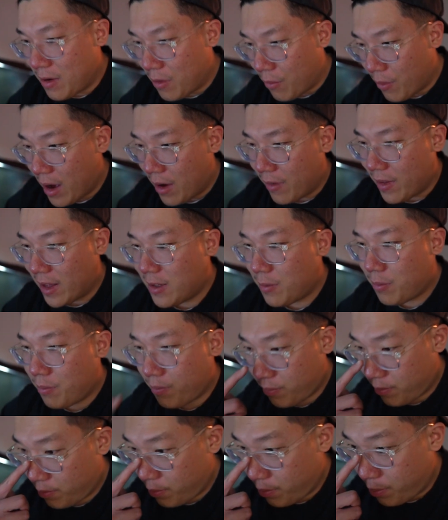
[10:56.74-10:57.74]
Wow, that's
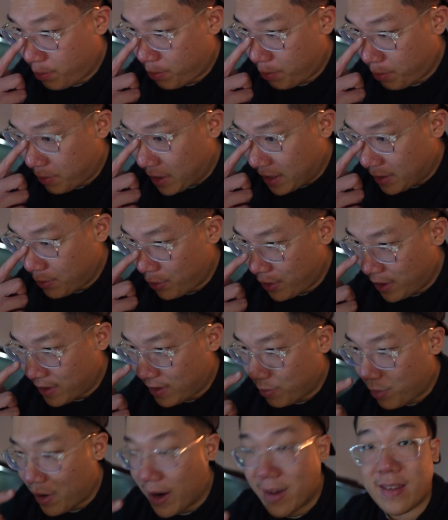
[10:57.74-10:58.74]
that's pretty
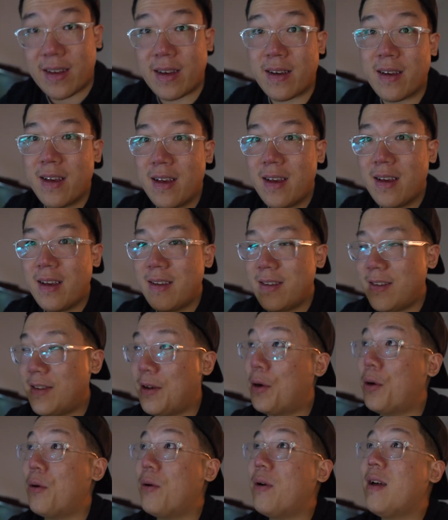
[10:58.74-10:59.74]
surprising.
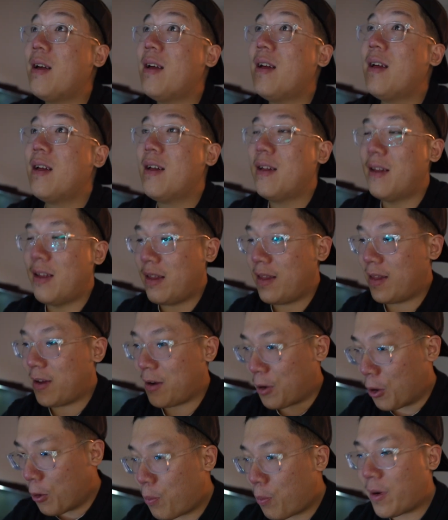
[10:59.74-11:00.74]
So,
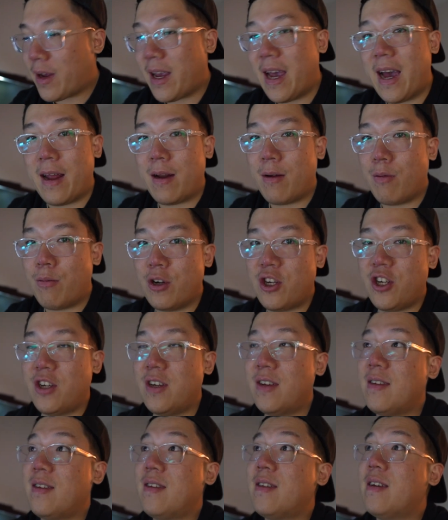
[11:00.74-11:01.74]
the cat, which
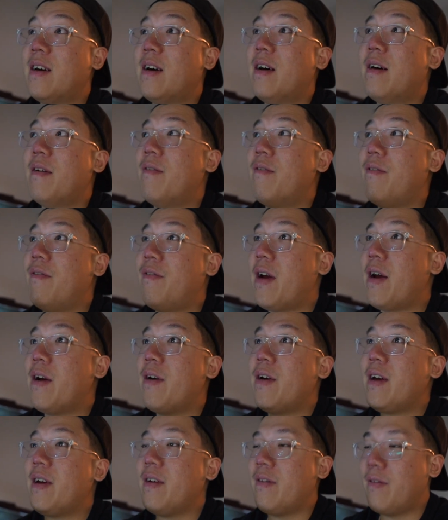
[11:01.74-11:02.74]
is a
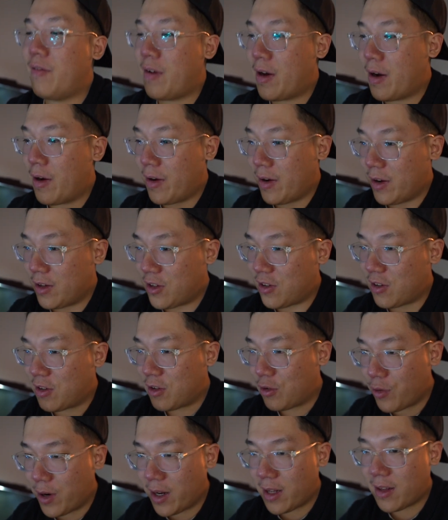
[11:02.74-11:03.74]
very very
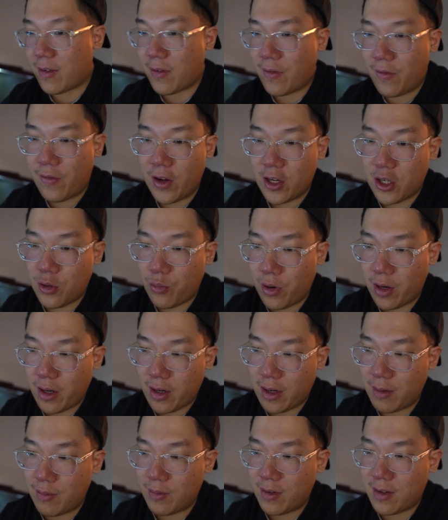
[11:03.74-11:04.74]
strict fish when
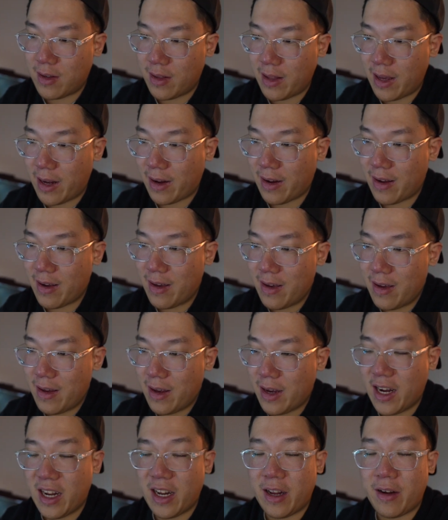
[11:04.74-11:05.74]
it comes to like
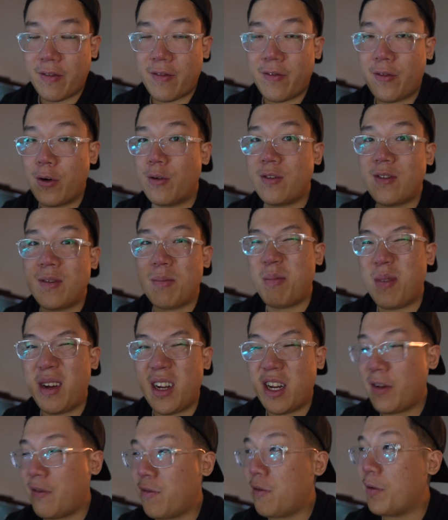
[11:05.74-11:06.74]
eating frozen
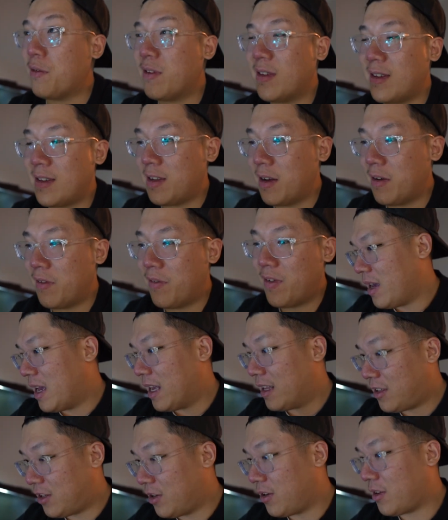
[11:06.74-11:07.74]
meaty foods and stuff,
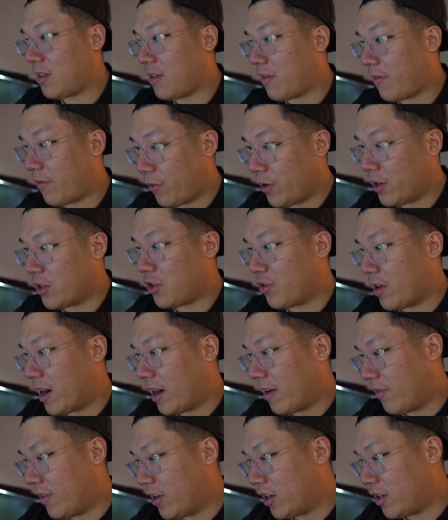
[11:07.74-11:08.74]
it took the freeze
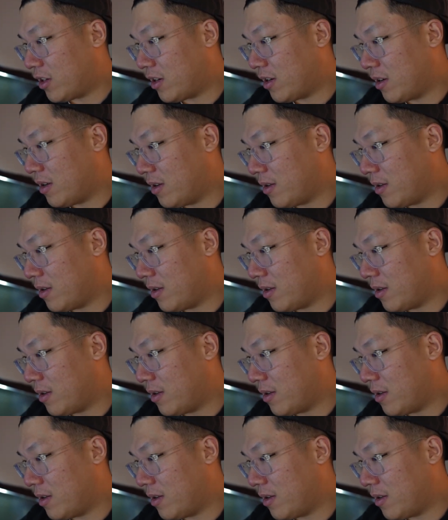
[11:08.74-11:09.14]
dried fish.